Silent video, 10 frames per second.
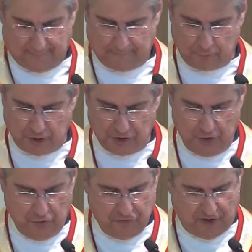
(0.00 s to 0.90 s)

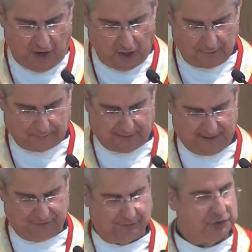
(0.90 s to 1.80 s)
renew our
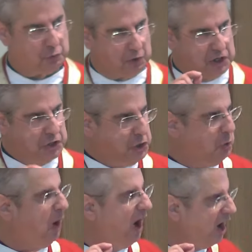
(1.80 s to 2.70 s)
pledge, to
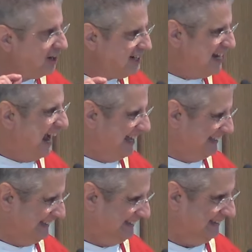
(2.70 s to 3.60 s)
renew our yes
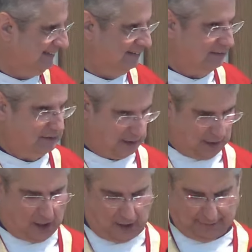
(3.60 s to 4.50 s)
to
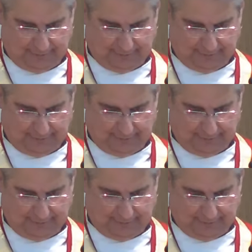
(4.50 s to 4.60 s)
God.